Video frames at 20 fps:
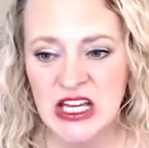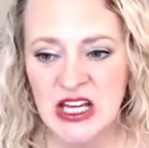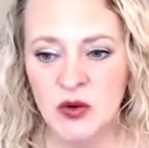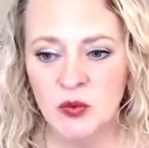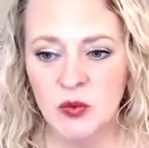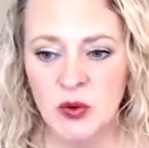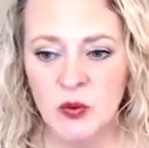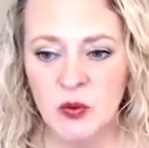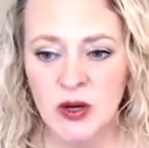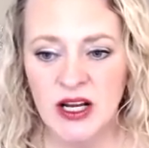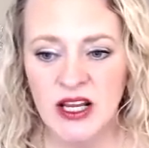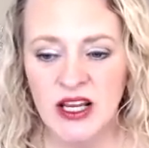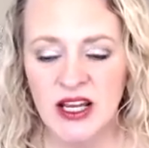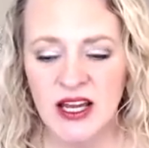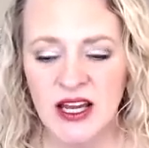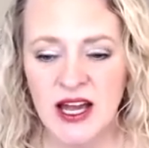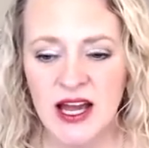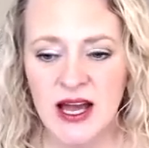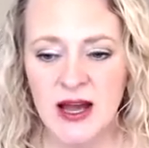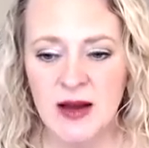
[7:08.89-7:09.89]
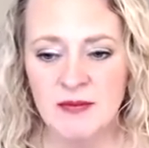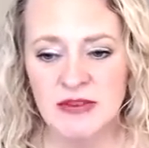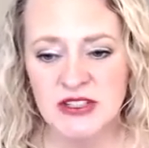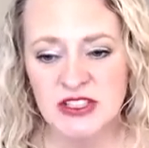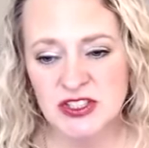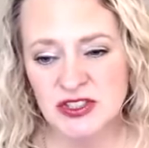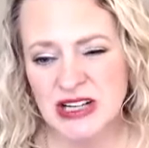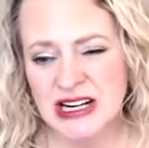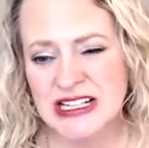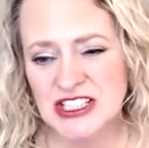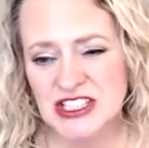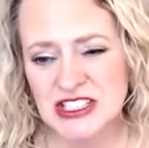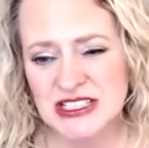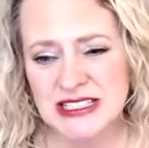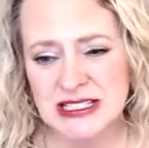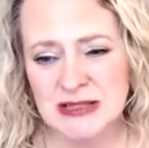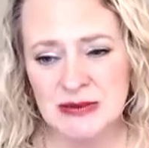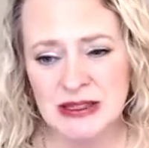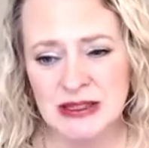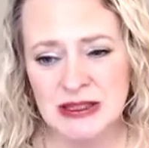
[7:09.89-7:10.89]
we want to, the strategy is
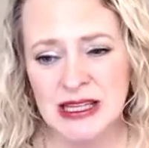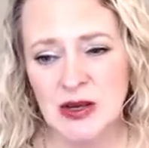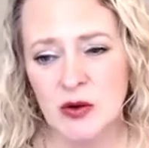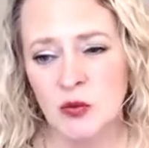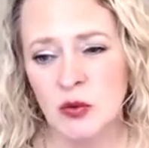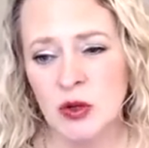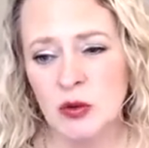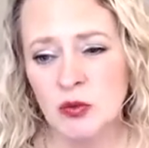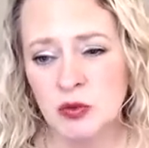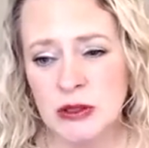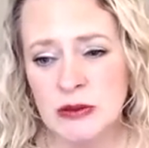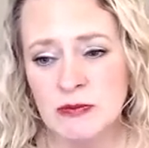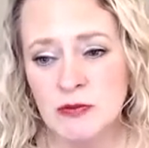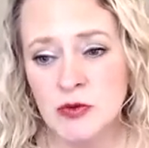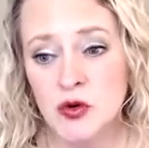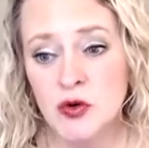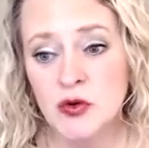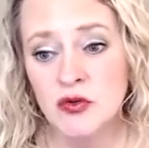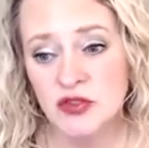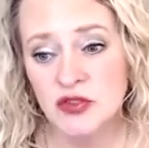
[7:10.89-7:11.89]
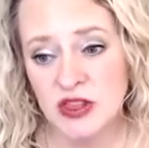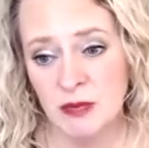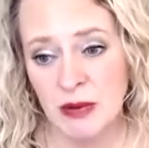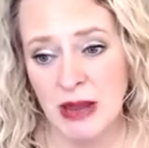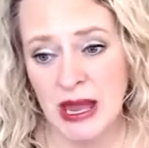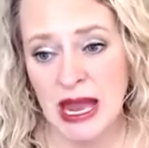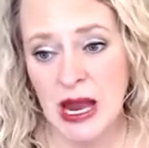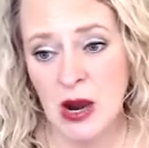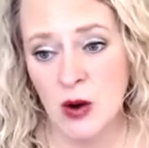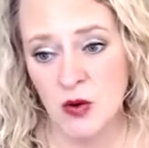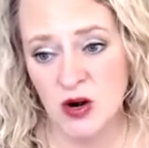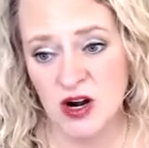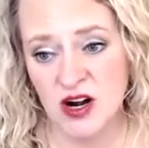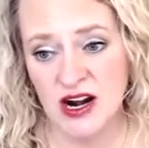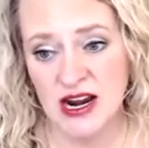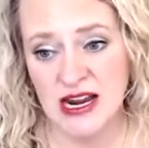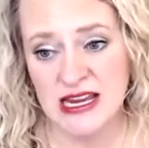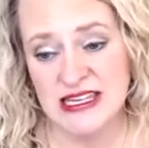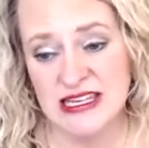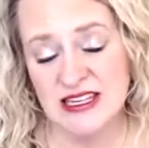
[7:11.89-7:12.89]
going to be like, we remove the power
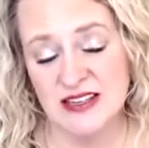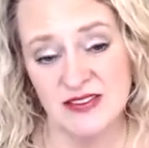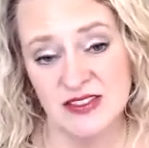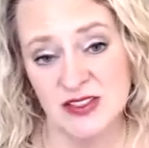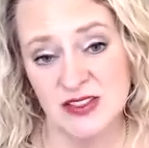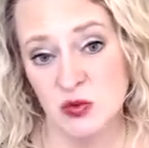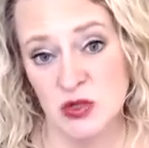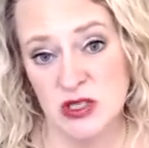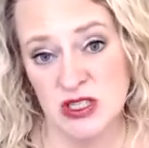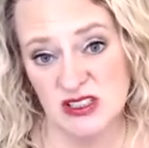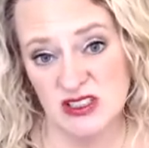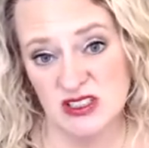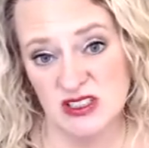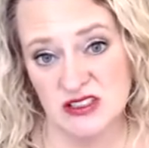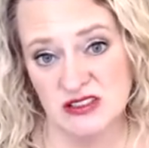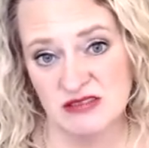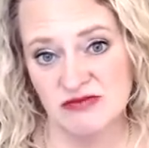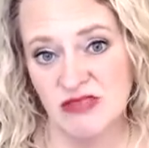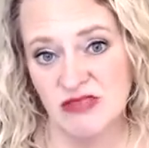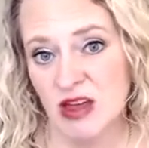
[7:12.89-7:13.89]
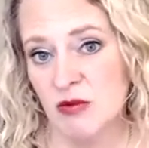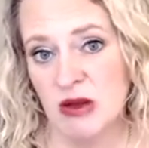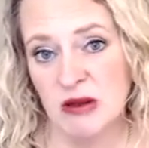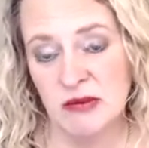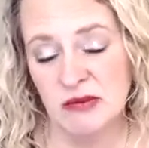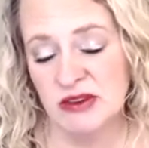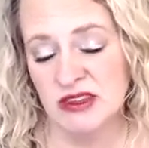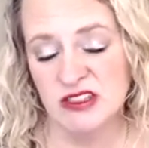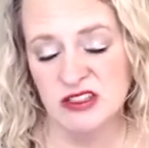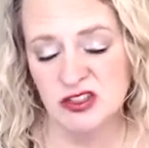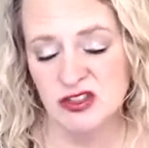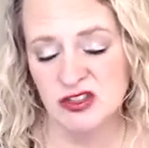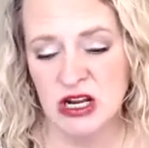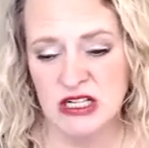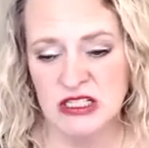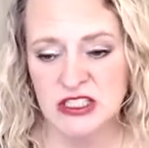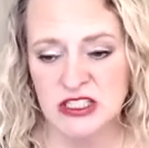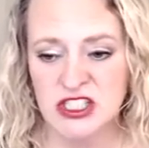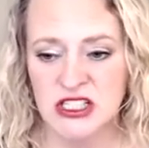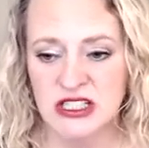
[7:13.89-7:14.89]
I give sweets. That might be the
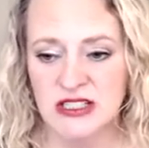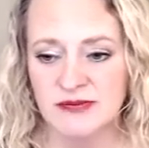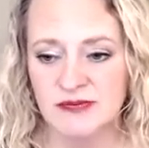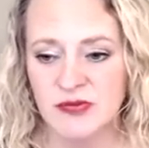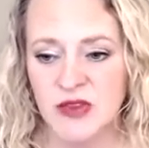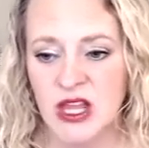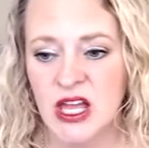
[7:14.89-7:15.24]
strategy.